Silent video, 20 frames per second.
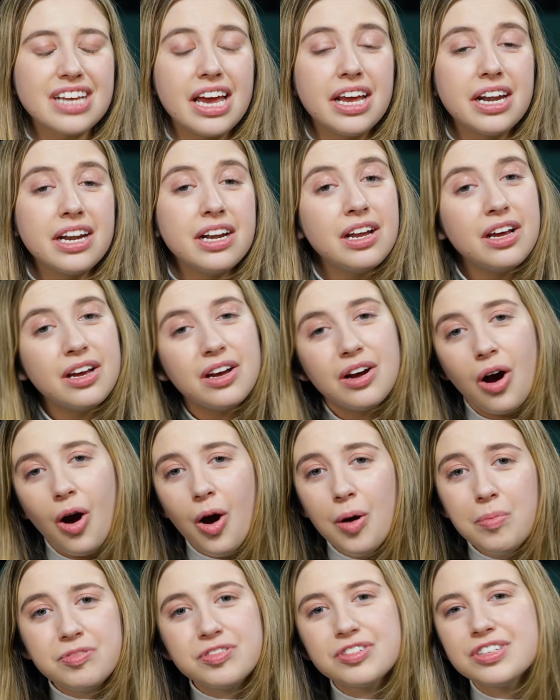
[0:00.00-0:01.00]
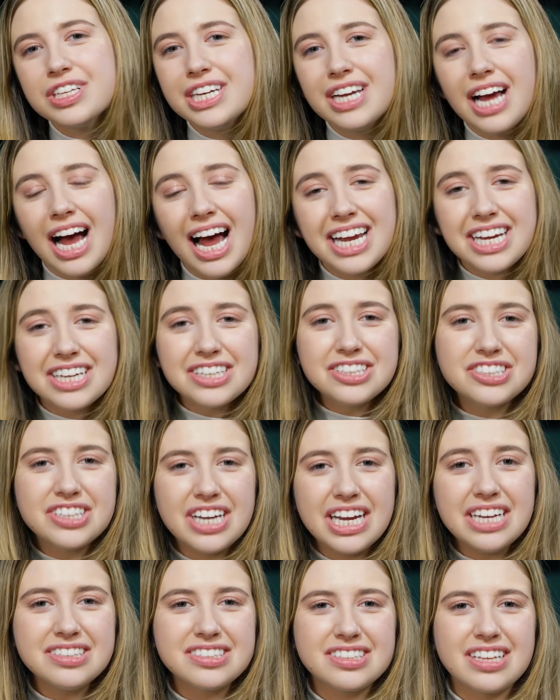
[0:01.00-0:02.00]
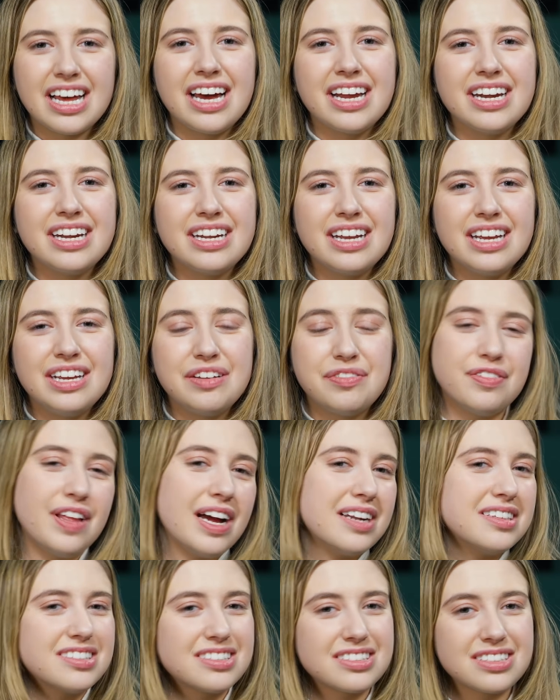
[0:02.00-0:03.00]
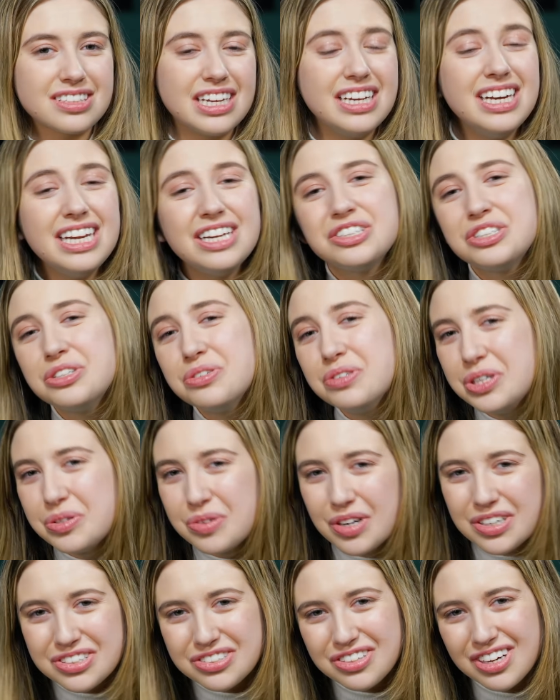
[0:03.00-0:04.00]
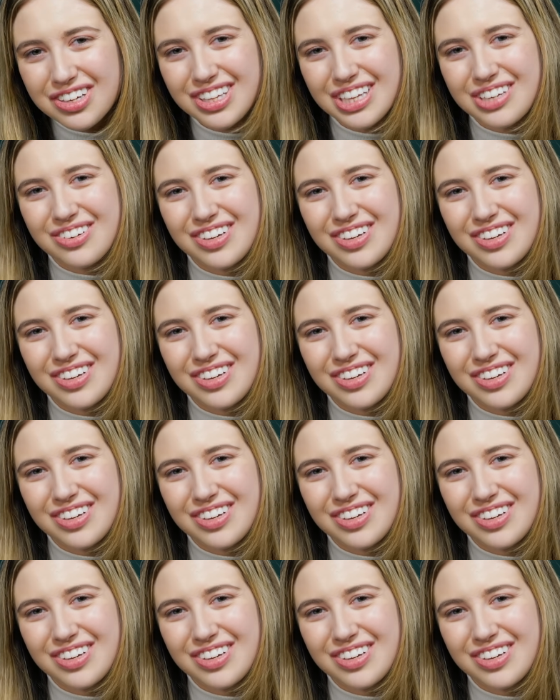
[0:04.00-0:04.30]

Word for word: and hopefully I can change that if that's an issue you are struggling